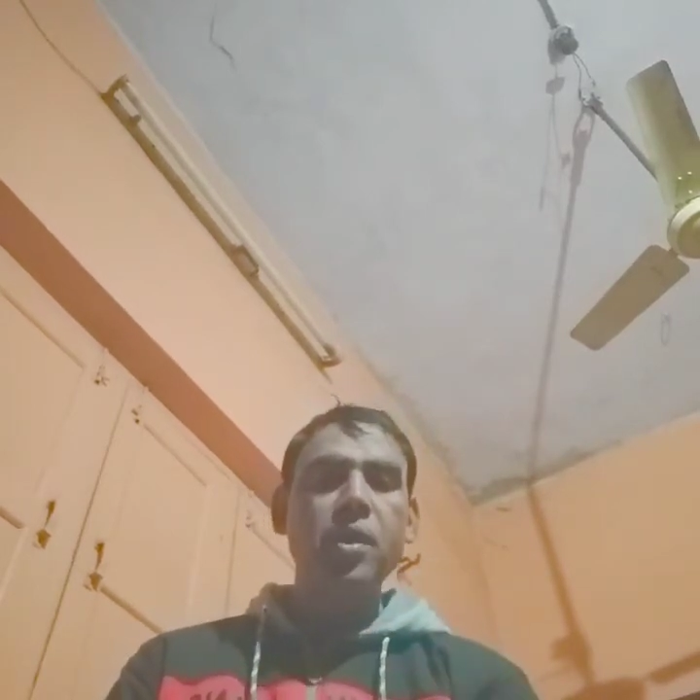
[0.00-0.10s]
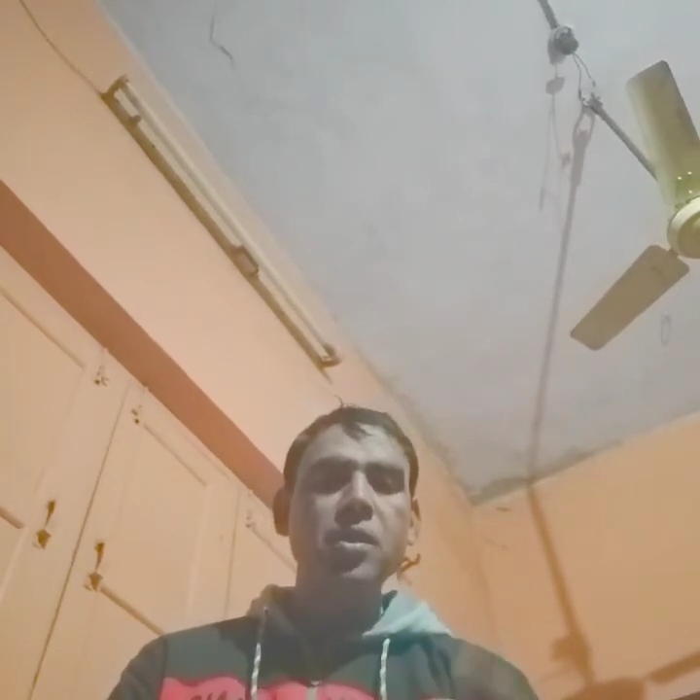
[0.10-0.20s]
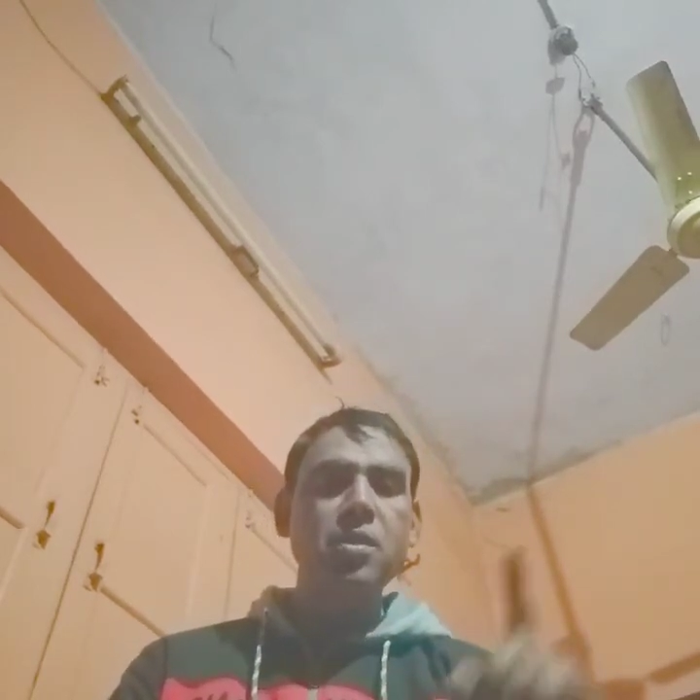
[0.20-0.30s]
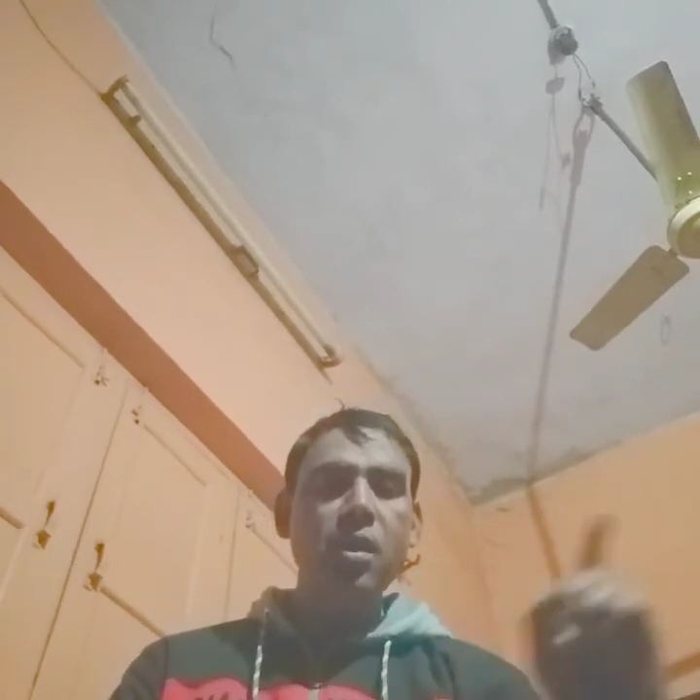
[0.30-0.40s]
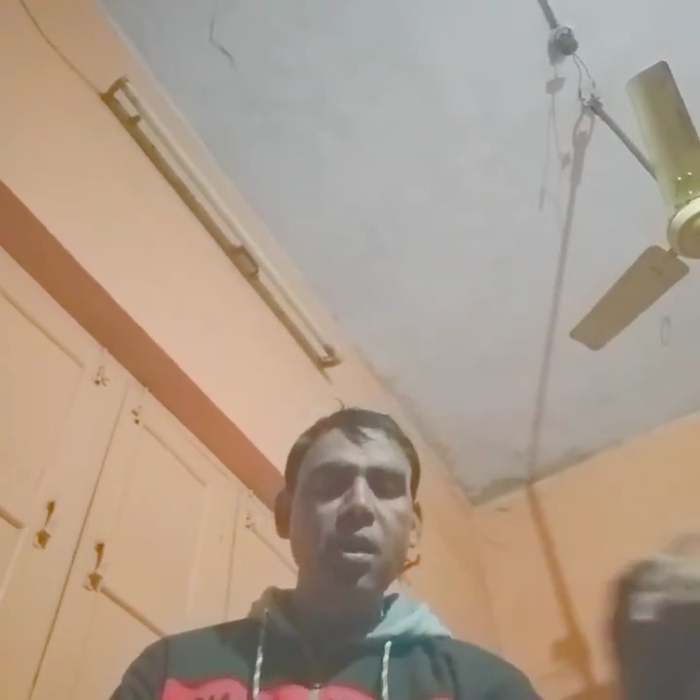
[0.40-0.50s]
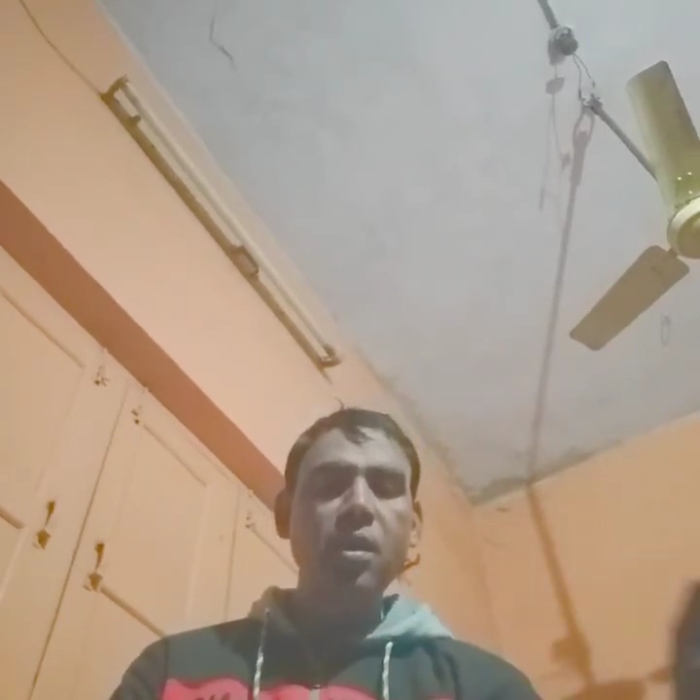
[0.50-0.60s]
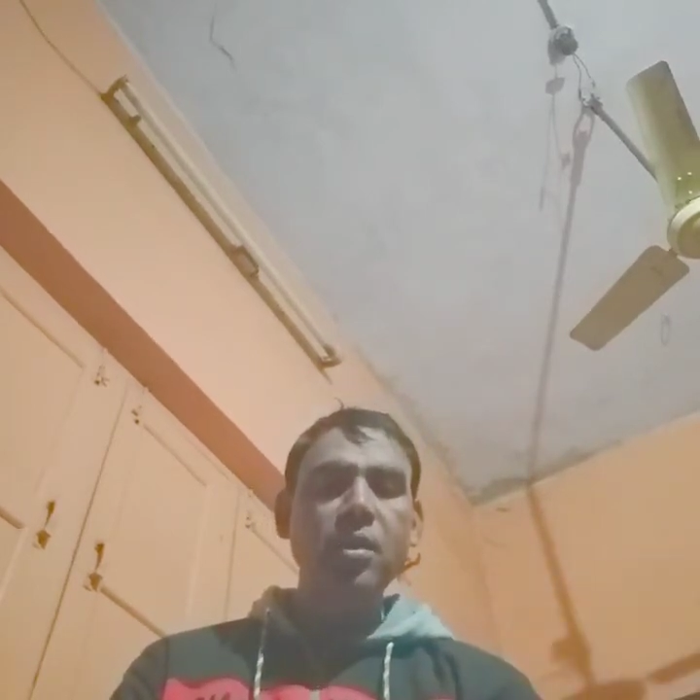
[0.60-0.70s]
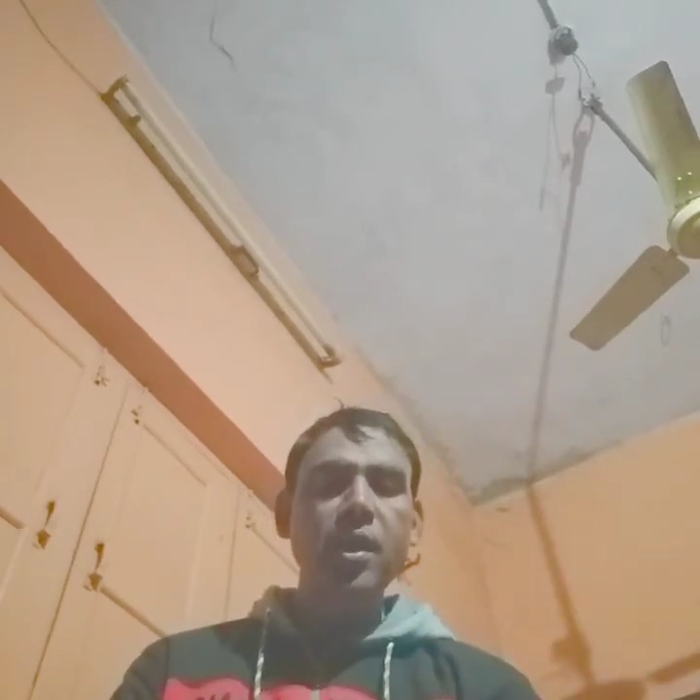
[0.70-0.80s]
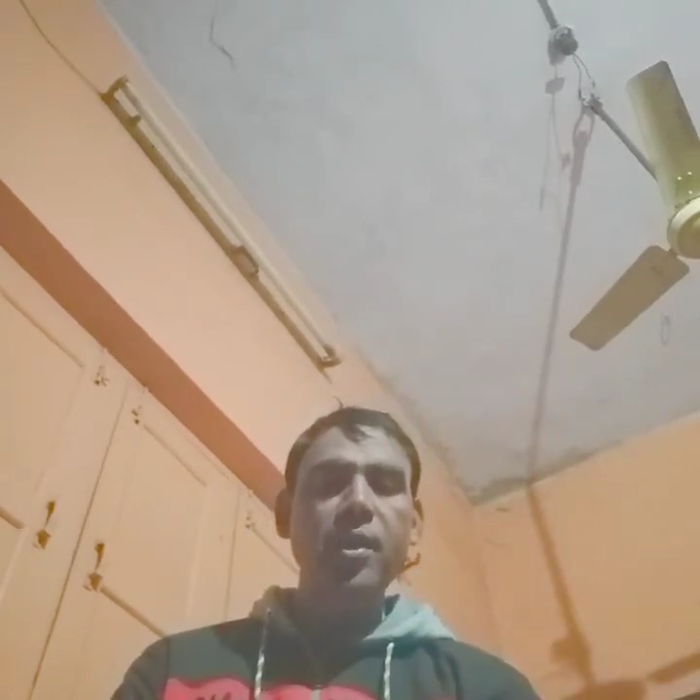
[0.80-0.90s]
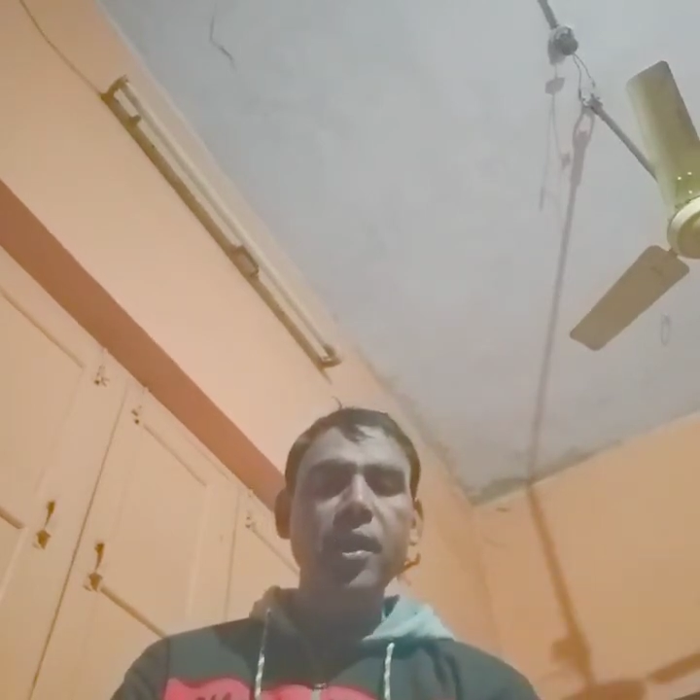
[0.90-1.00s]
is on
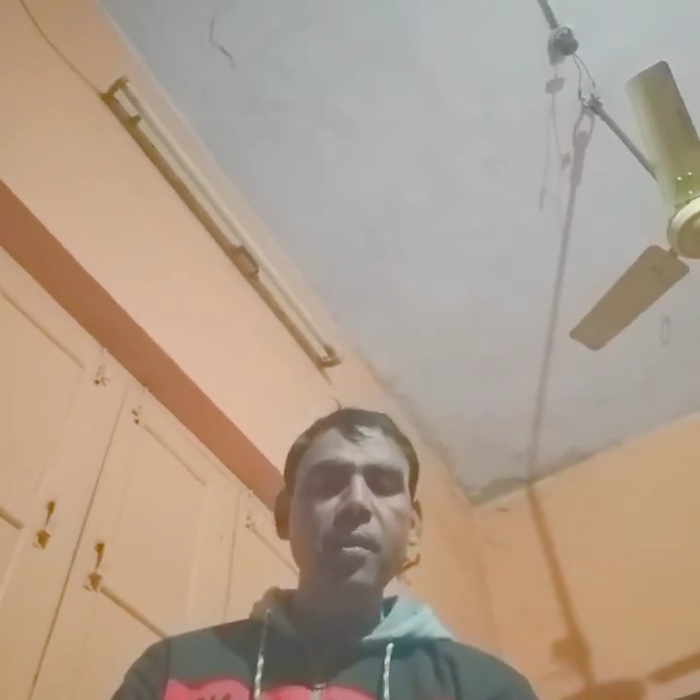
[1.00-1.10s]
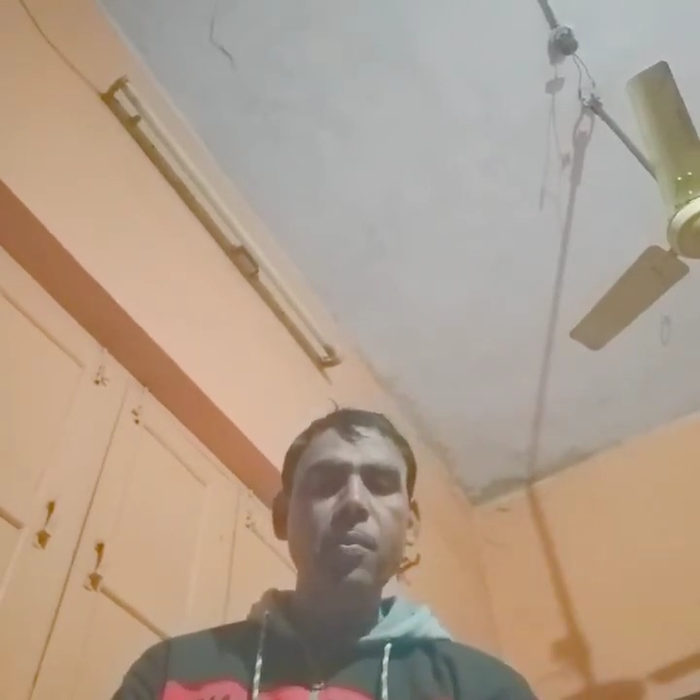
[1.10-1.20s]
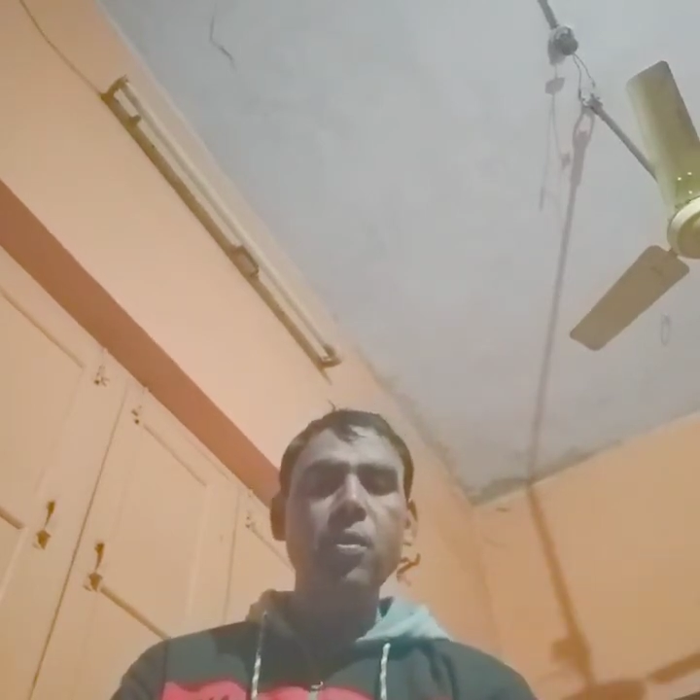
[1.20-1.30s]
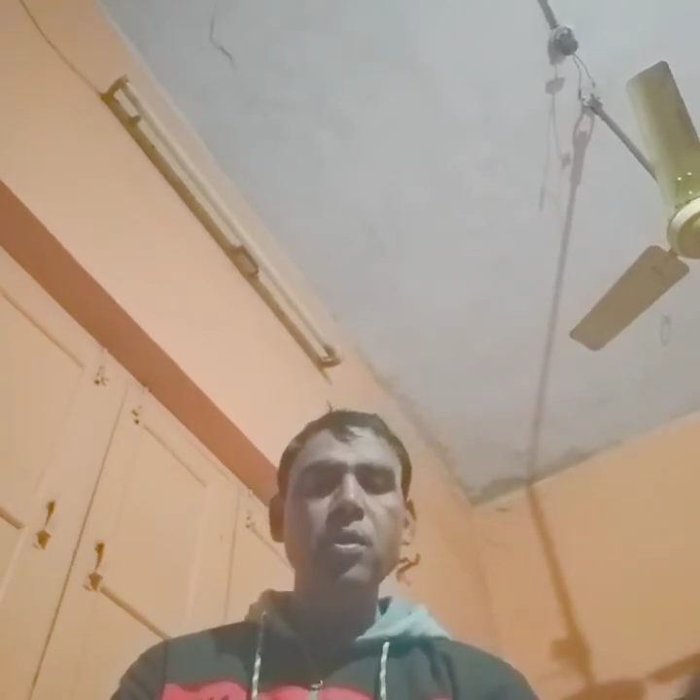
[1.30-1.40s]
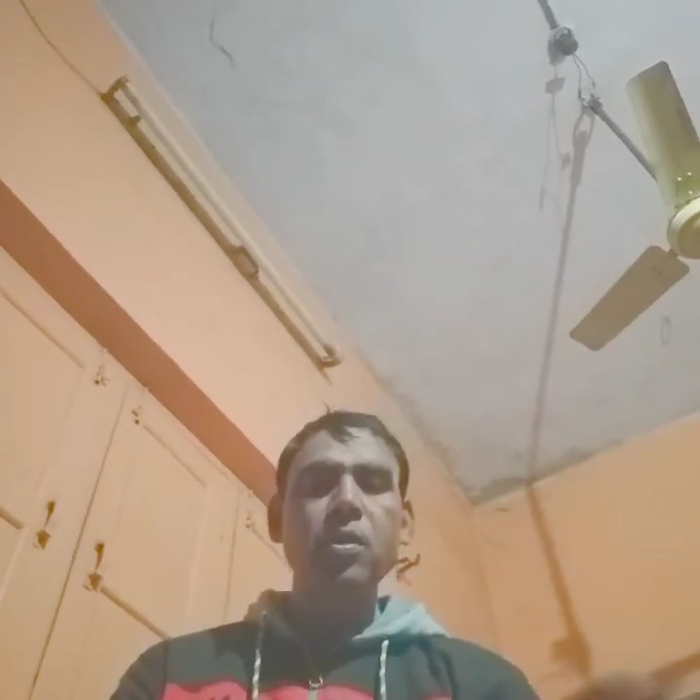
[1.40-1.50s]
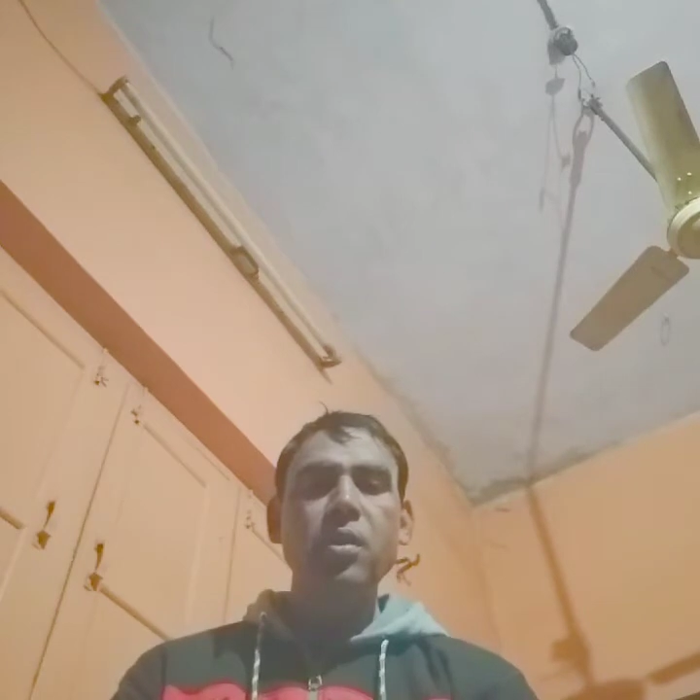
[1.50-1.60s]
the table,